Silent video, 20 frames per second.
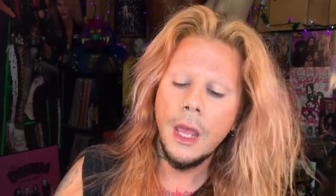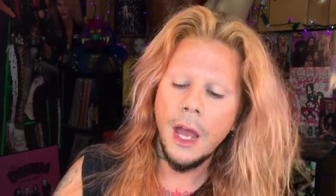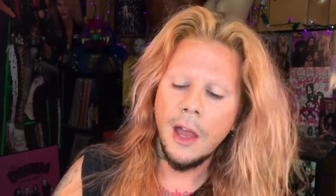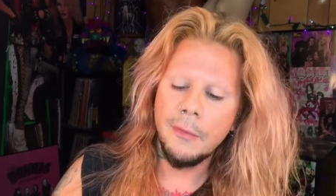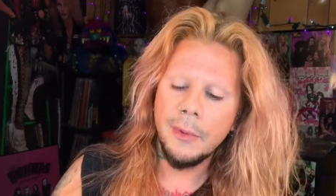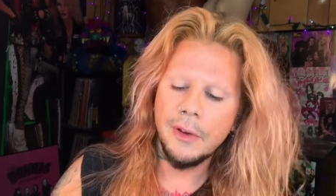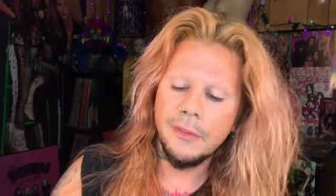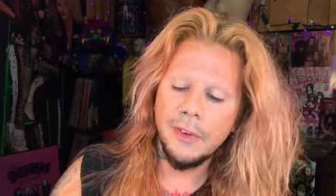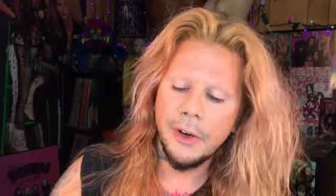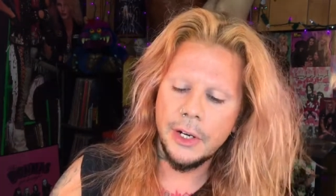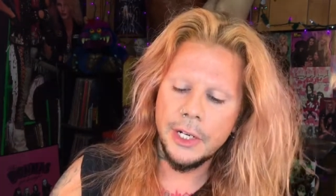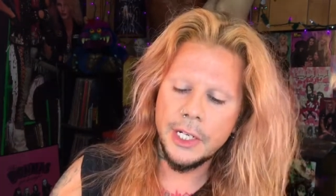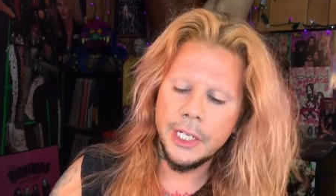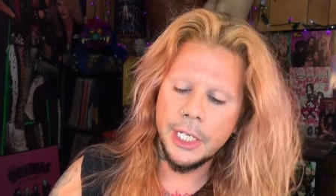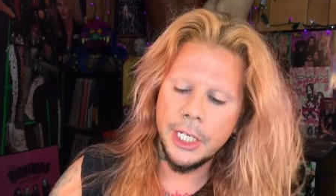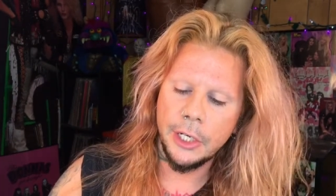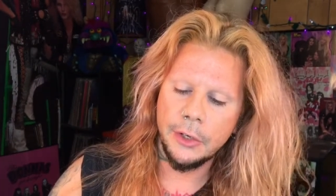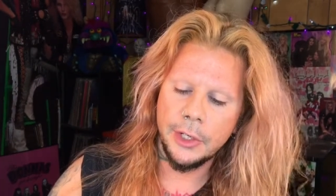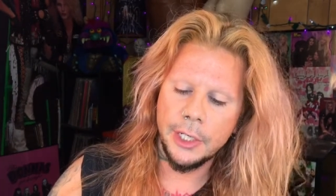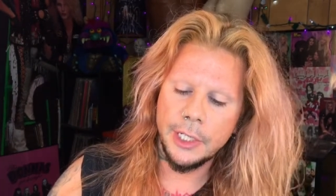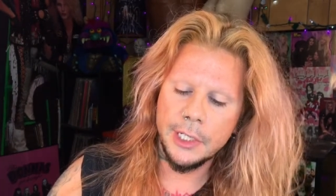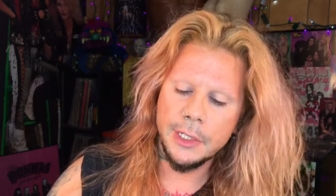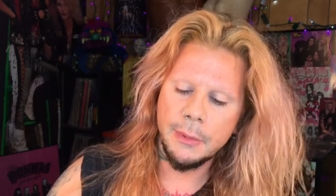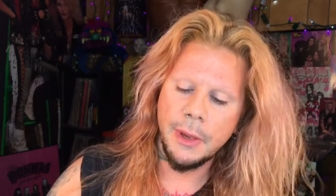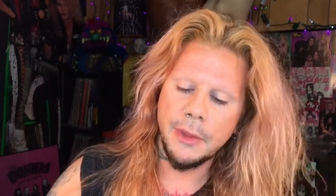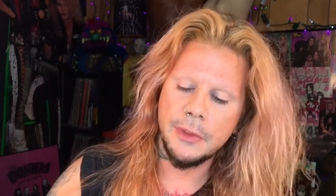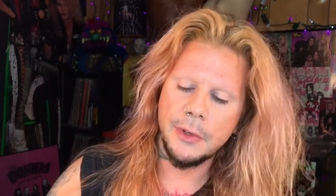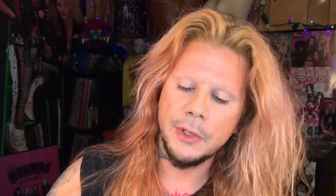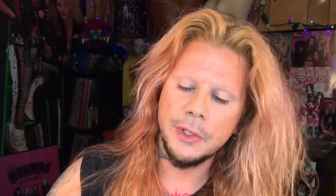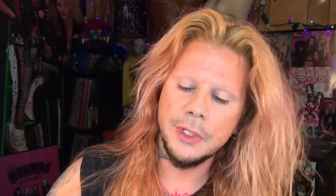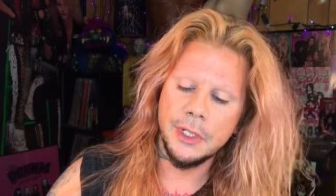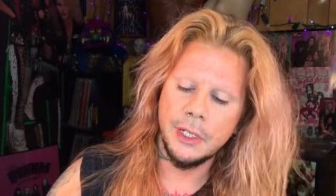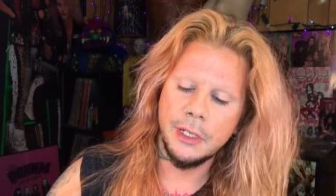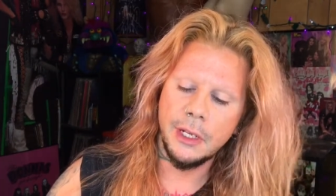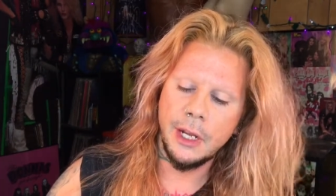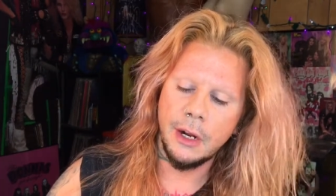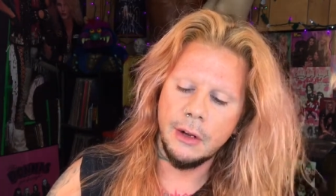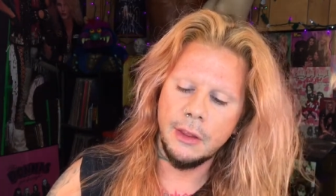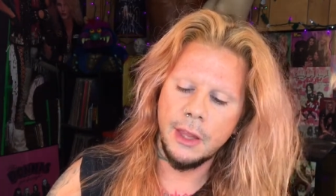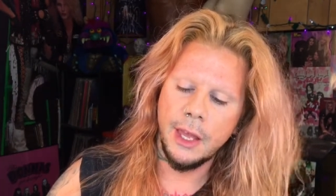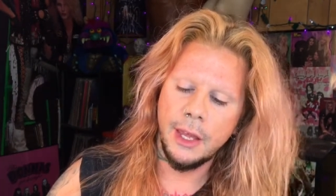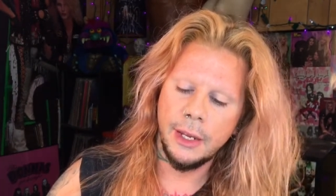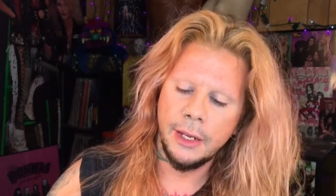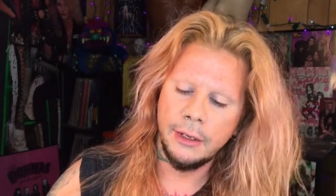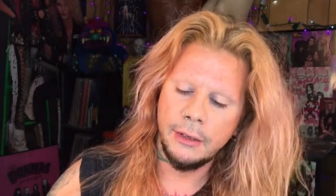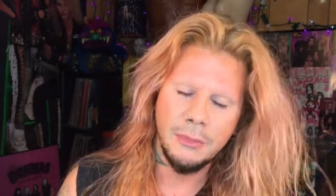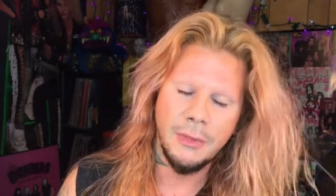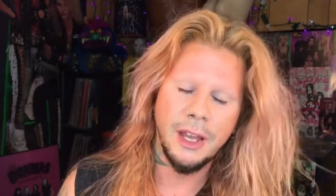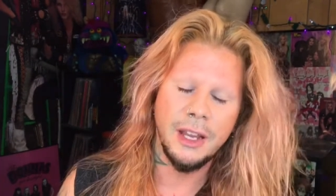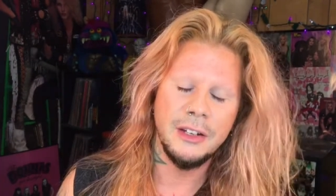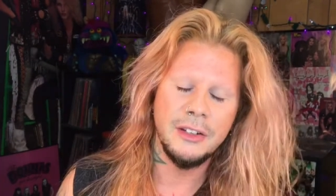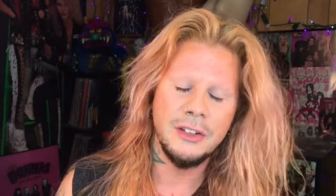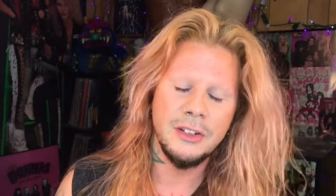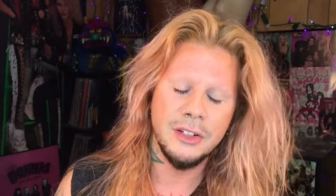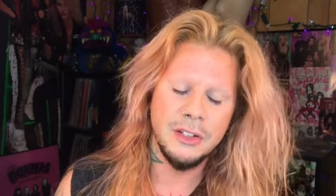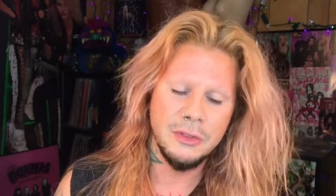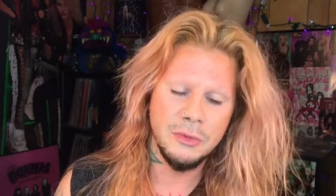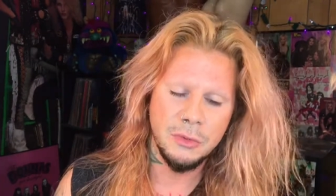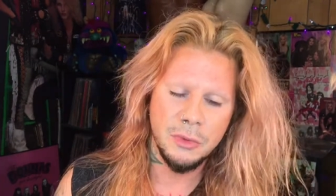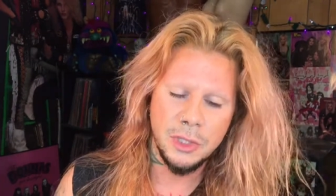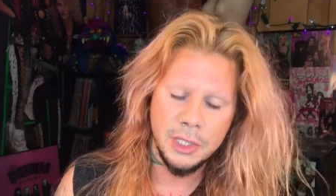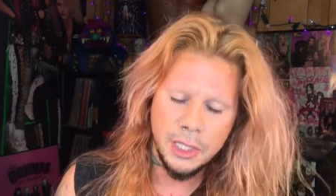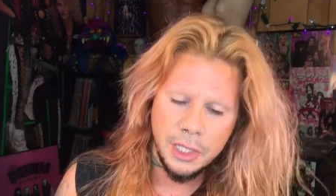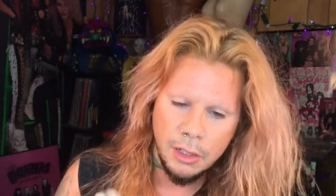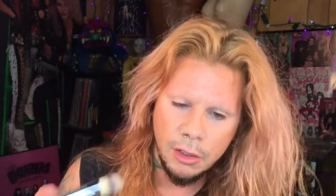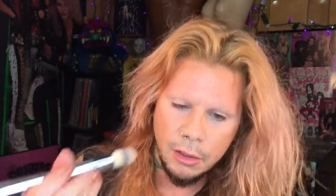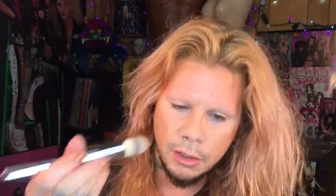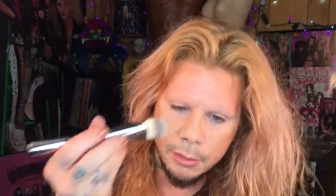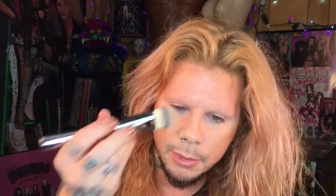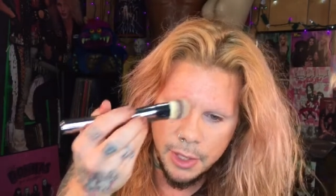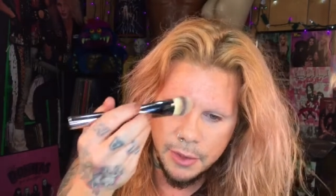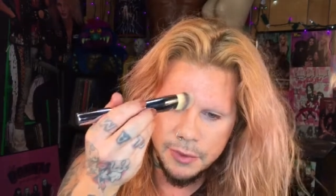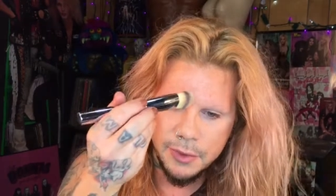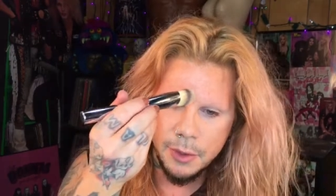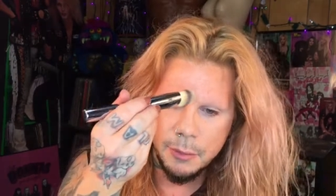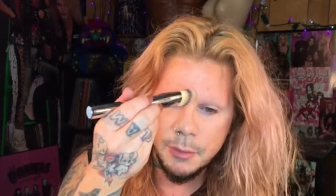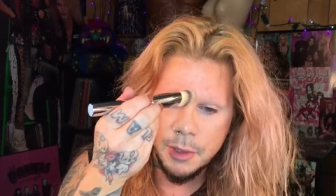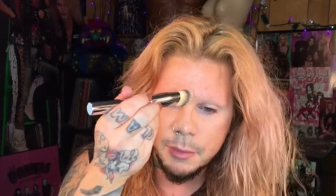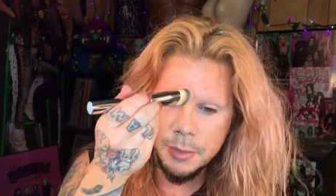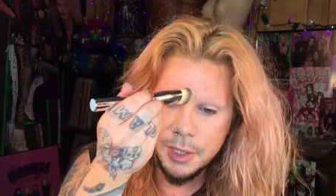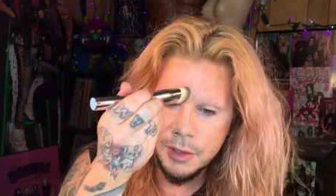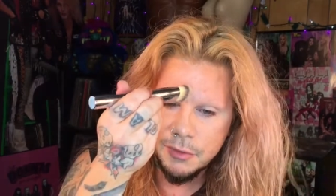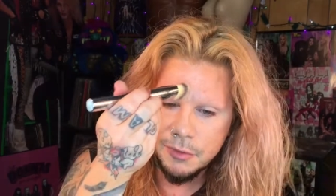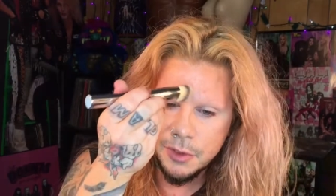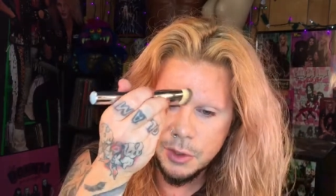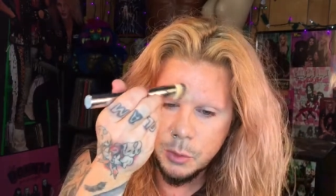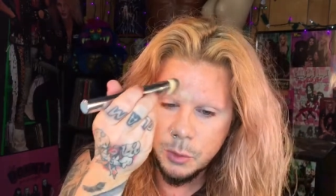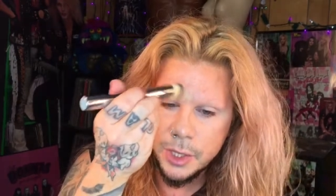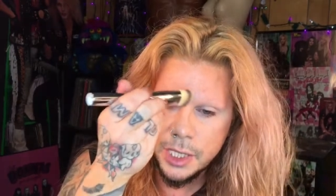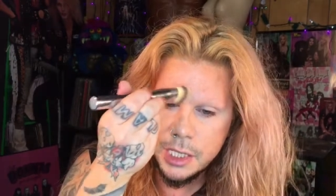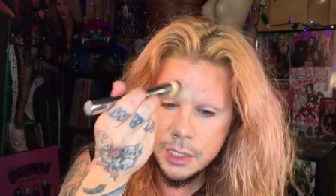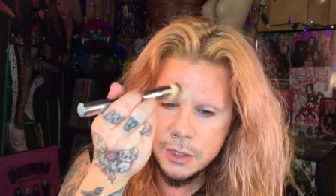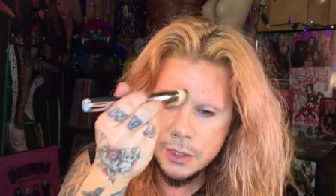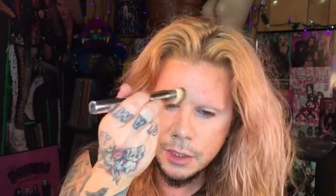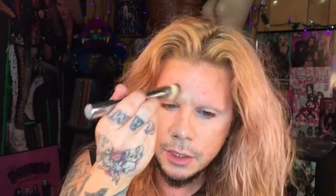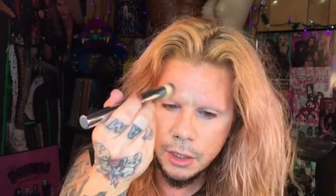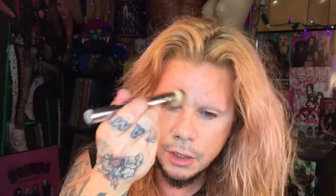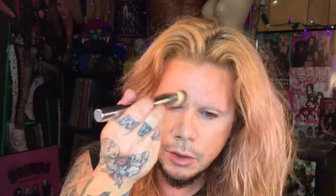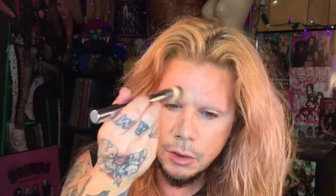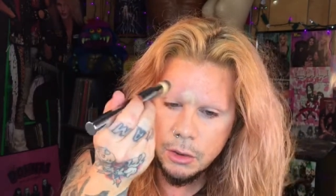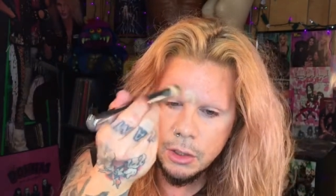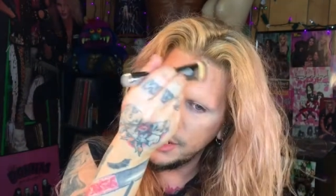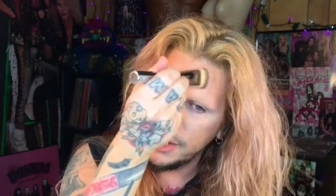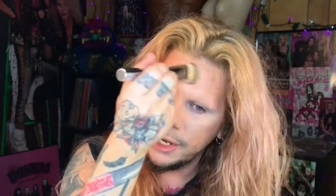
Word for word: I've been very curious about their skincare line. I just really heard about them maybe a few weeks ago.